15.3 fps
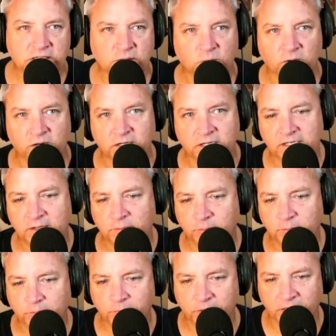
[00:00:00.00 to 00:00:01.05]
working and
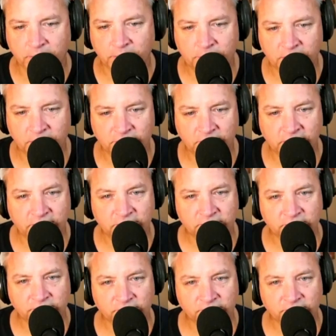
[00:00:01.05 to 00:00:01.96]
playing my PS5.